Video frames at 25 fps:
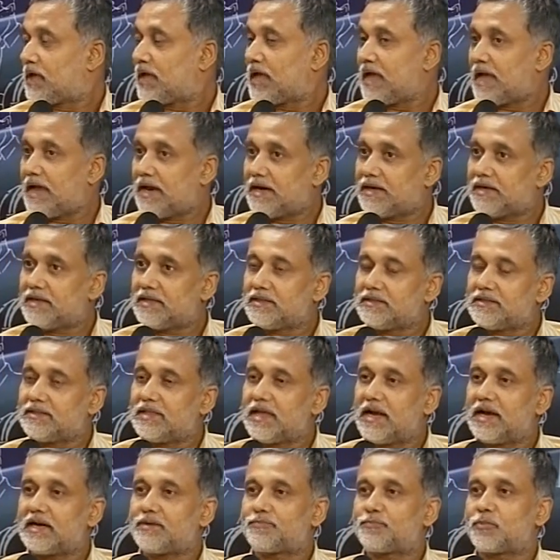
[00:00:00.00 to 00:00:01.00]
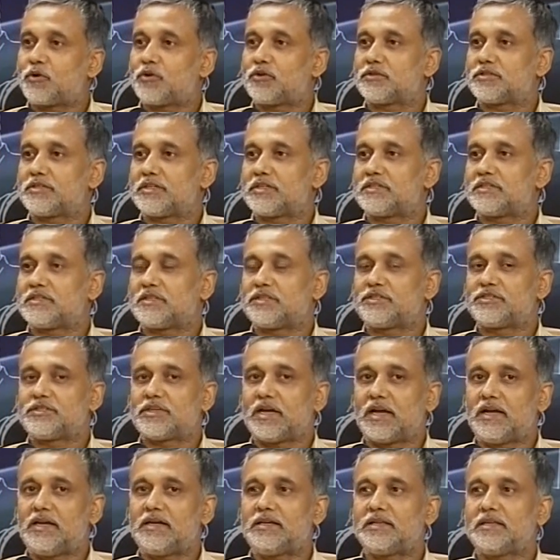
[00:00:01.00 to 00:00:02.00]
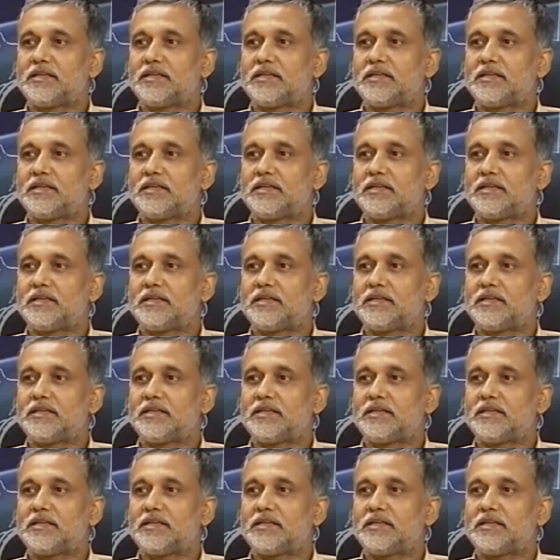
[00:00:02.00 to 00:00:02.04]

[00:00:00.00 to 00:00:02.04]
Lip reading: And in that process, the child